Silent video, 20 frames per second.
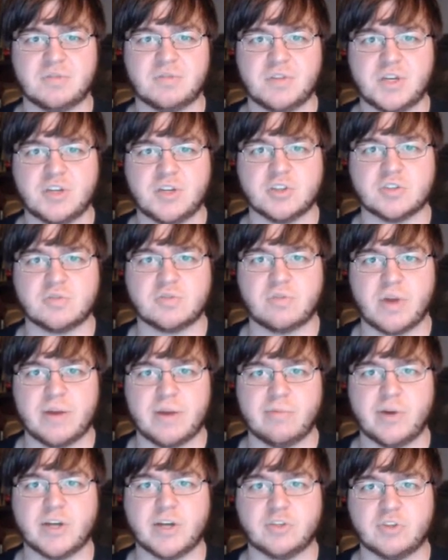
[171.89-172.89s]
video's
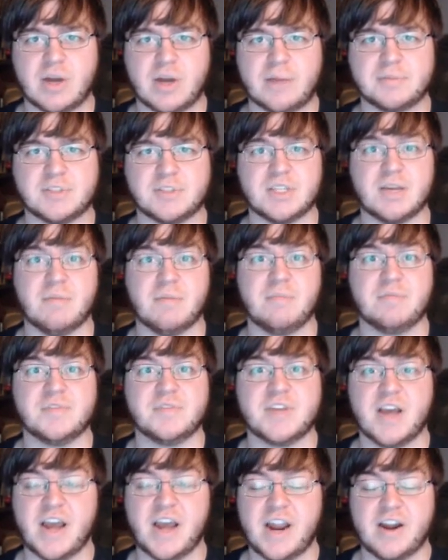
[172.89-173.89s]
frame rate drops
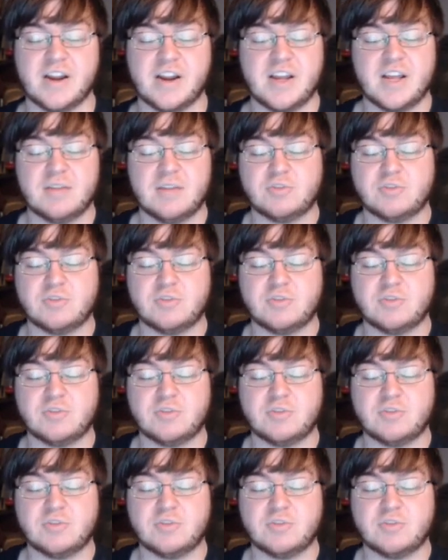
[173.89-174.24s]
entire